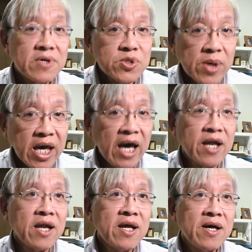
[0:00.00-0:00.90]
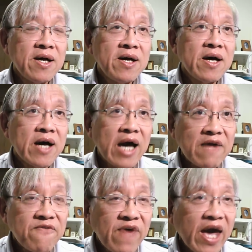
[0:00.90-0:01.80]
again,
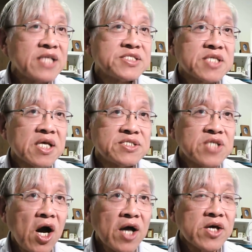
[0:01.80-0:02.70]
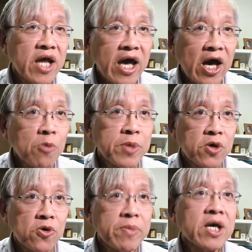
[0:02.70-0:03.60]
advanced is not going to help
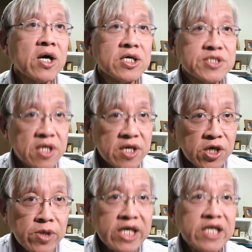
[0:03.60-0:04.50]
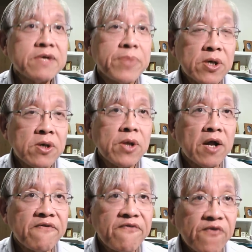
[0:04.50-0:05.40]
you because you need to build on
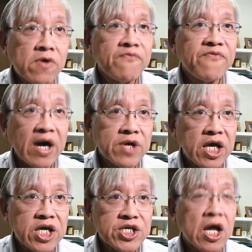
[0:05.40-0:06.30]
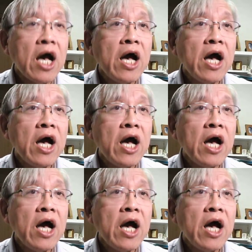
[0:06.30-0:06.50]
a firm foundation.